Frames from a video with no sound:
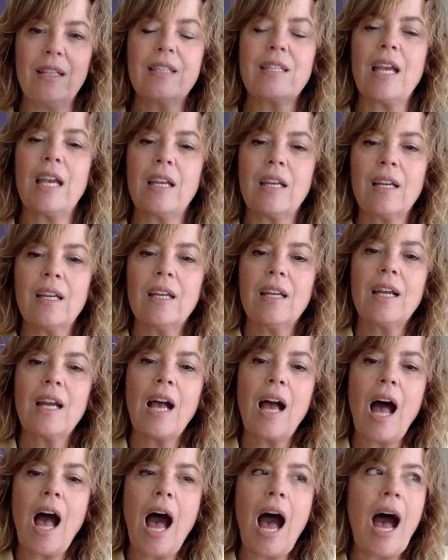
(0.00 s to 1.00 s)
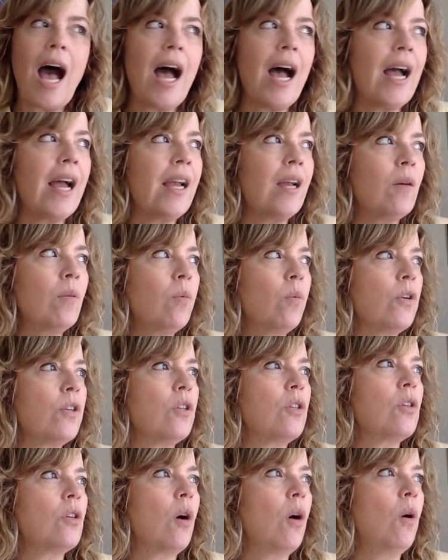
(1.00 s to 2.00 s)
It's like, I was
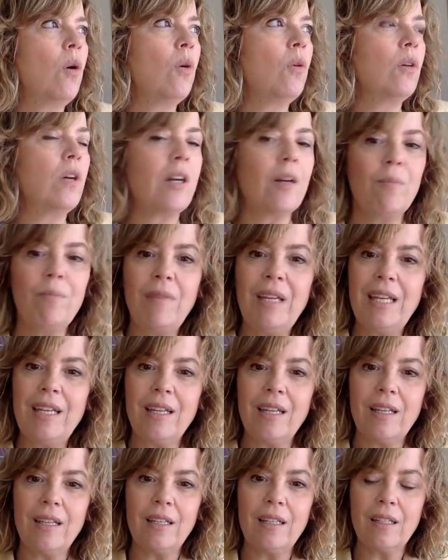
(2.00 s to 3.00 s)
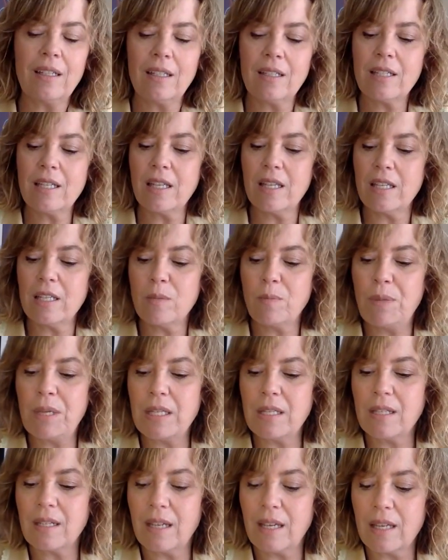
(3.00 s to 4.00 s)
so committed to this
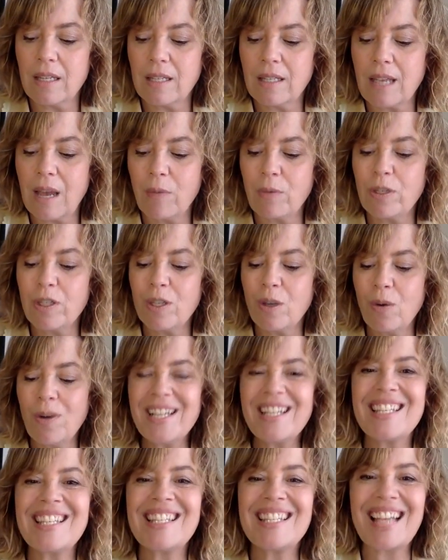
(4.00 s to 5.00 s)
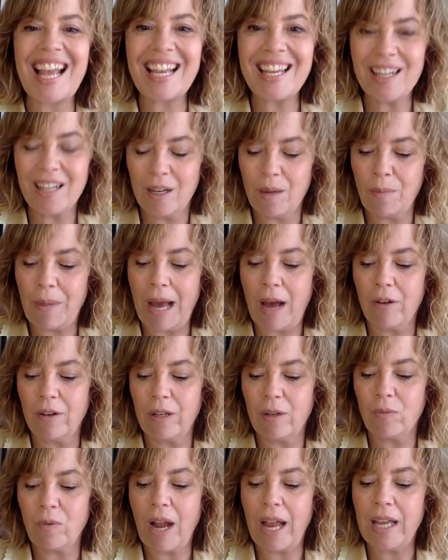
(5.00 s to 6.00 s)
business. I was so excited about
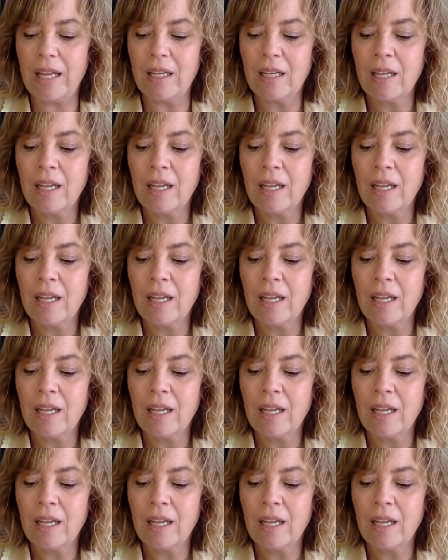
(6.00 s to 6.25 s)
it, right?